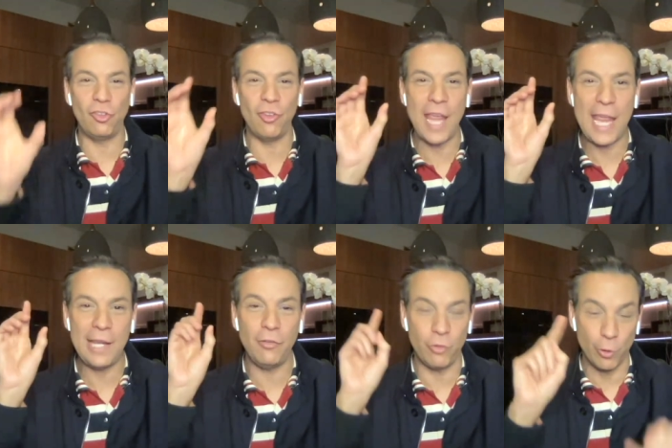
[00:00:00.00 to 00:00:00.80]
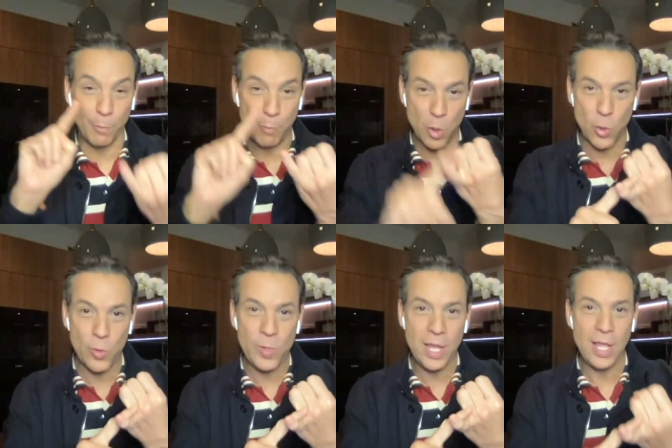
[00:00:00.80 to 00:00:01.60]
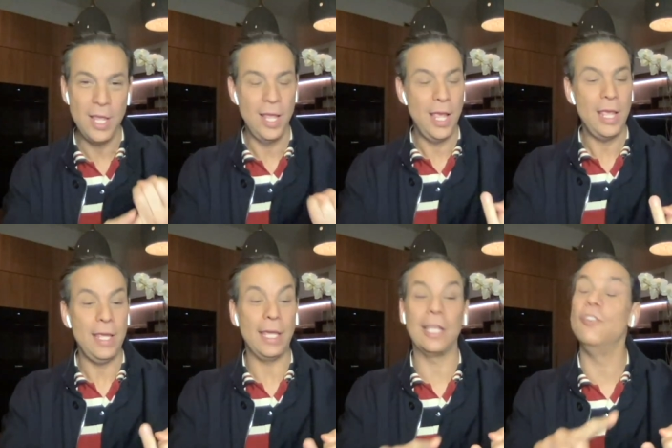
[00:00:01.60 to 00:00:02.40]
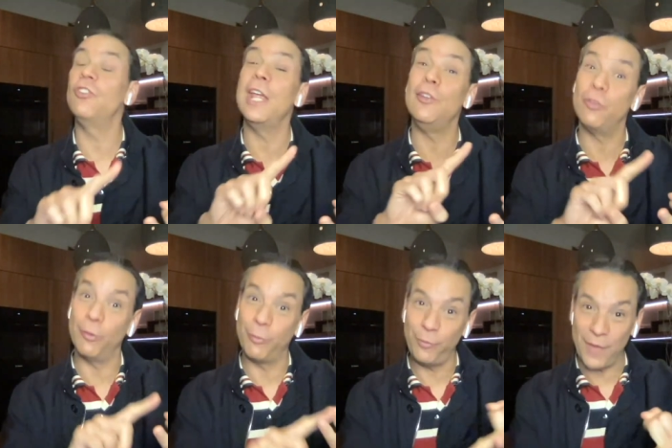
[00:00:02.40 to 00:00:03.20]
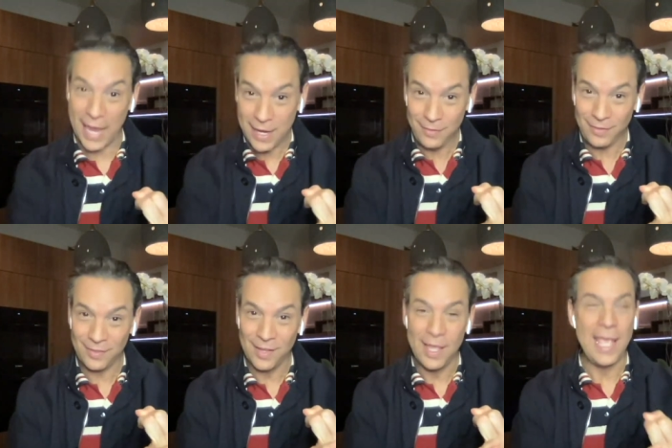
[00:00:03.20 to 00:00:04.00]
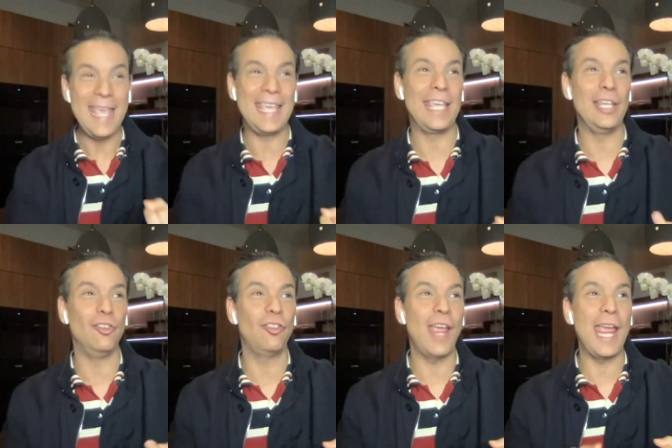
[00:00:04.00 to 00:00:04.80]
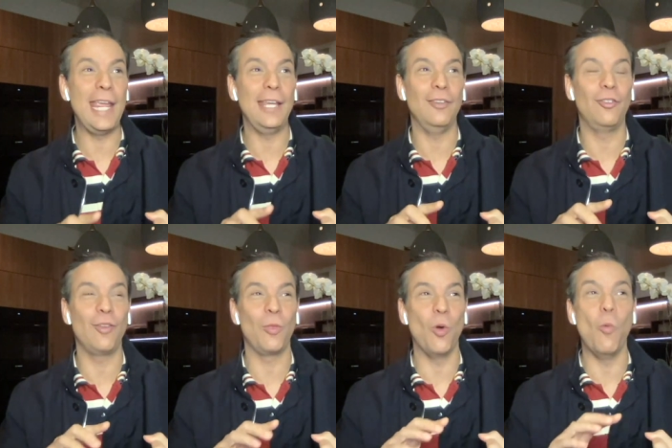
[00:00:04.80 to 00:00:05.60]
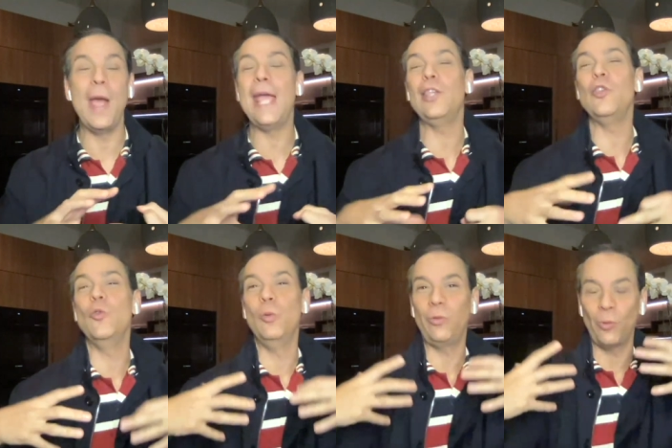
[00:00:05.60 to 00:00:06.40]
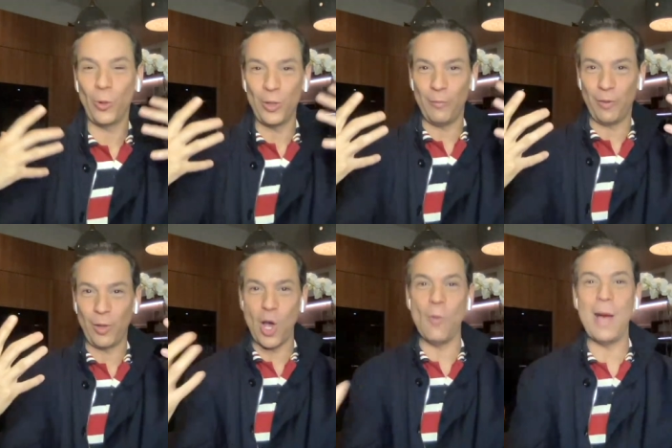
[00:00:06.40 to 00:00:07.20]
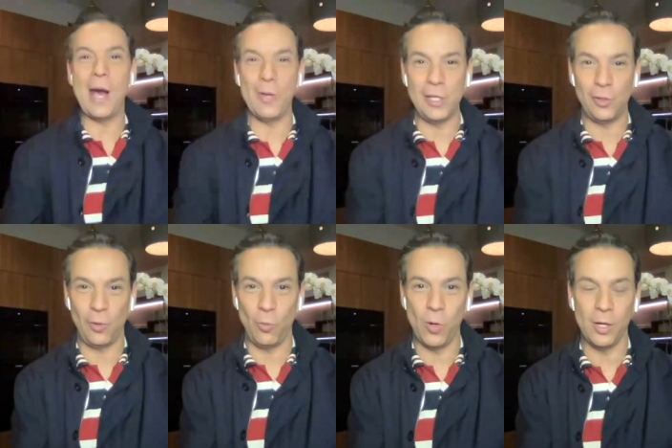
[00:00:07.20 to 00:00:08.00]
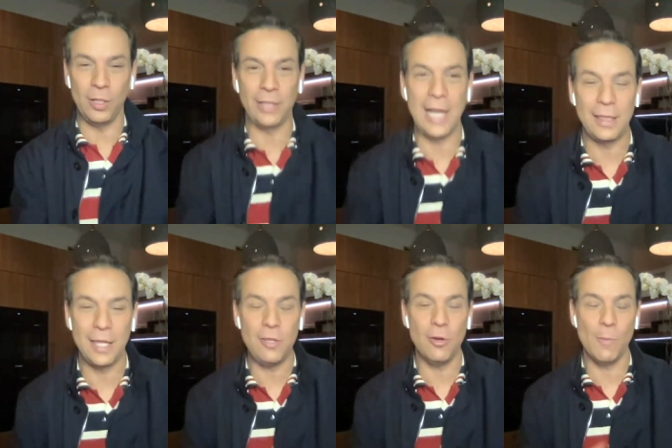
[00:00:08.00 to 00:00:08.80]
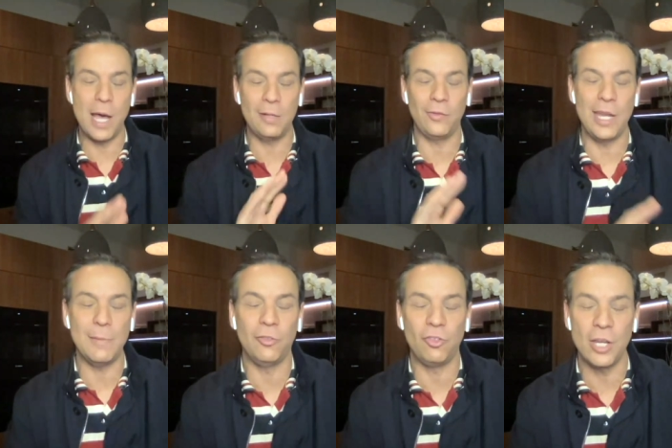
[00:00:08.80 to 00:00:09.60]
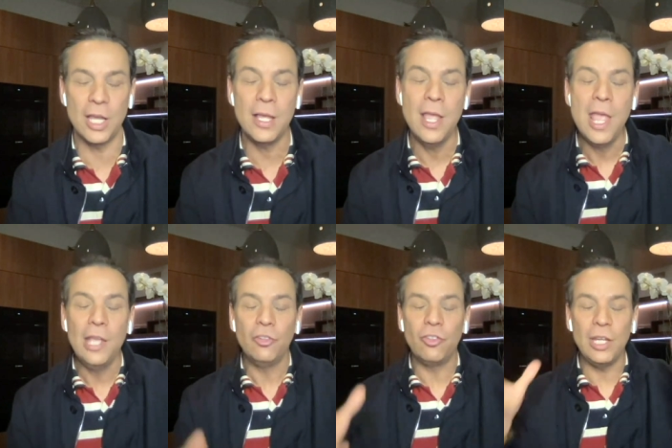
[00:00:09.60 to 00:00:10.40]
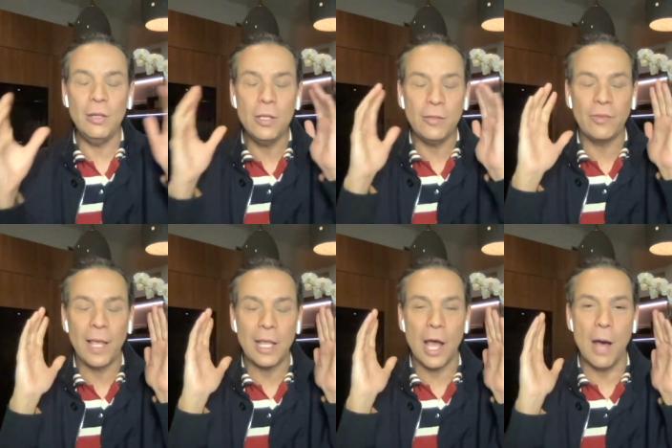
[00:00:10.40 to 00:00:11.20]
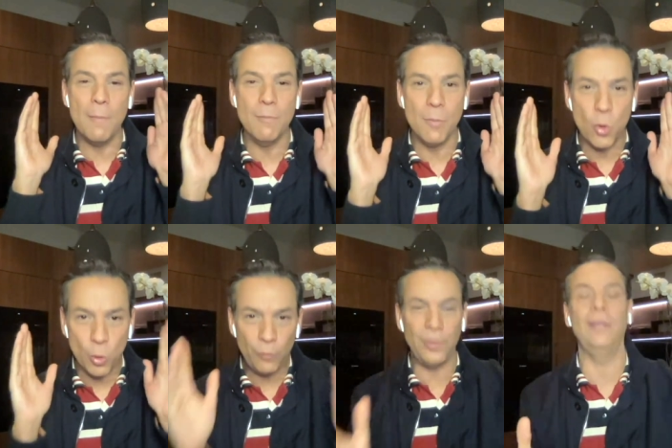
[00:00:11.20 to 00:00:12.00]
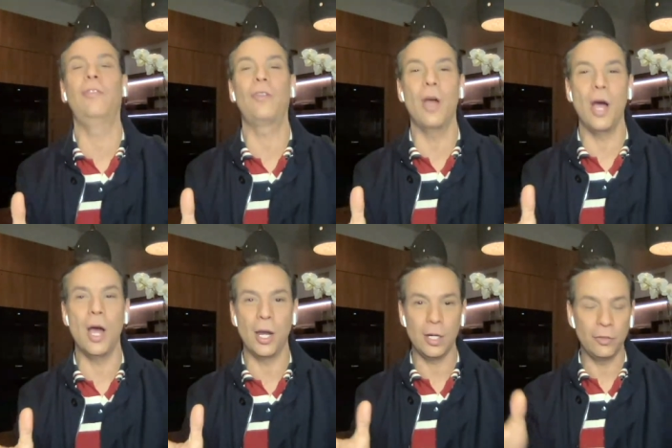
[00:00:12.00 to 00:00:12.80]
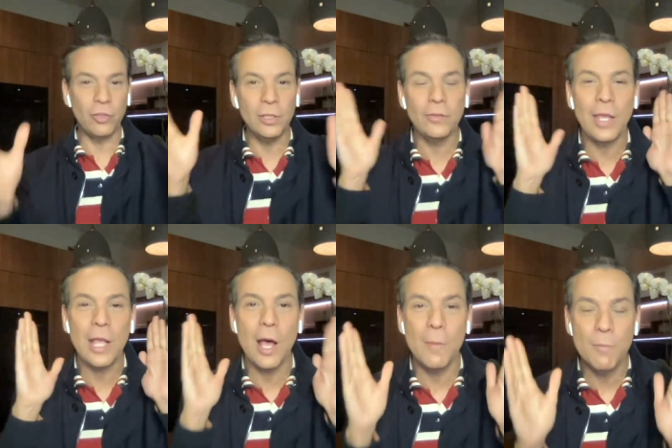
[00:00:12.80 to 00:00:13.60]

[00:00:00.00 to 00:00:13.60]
change your mood, it can change your face, it can change the way you sort of go out into the world. And I think your model's name is Gia. She yes, looks James, like a right. movie star. Doesn't she? She looks like a